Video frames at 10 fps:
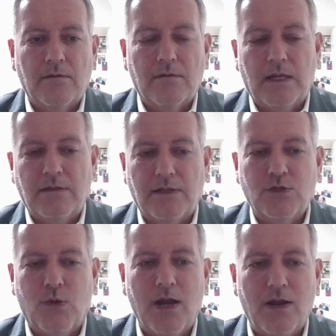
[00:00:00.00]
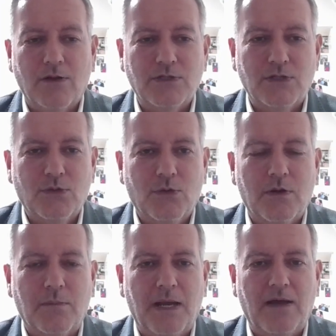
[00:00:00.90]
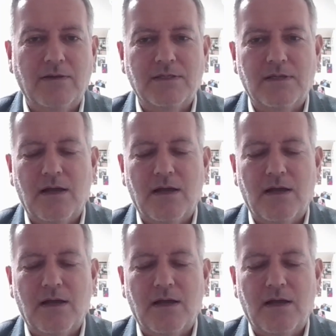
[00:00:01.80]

There's quite a lot to talk about.